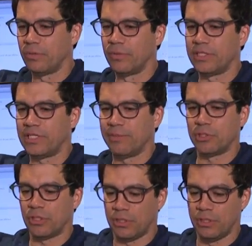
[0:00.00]
Why does
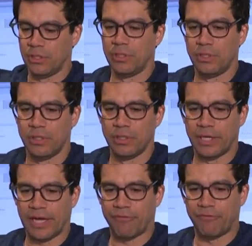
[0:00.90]
Amazon
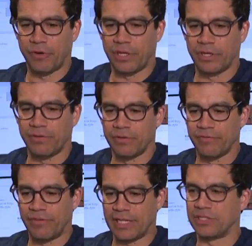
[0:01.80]
have freaking
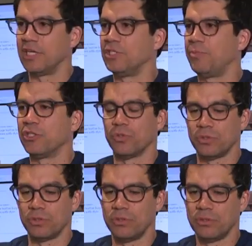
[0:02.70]
Valentine
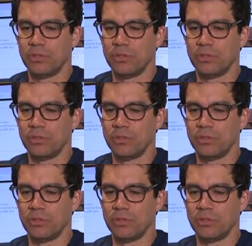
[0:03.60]
specials?